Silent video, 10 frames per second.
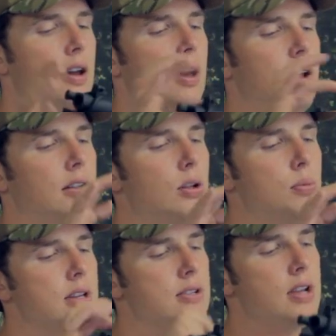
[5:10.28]
uh,
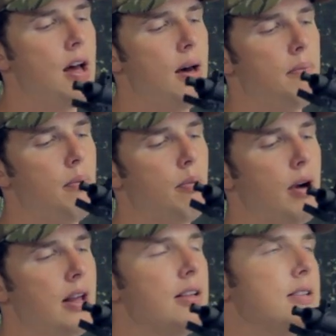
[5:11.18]
lube this up,
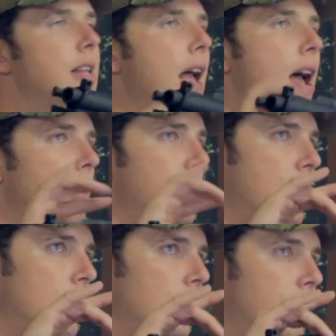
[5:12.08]
break this down,
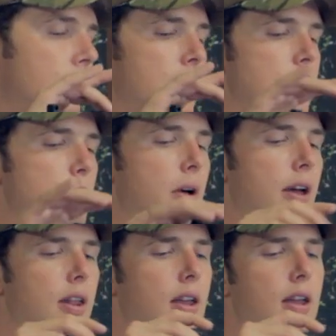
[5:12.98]
and clear this.
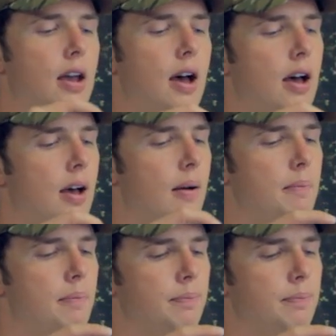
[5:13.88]
But um,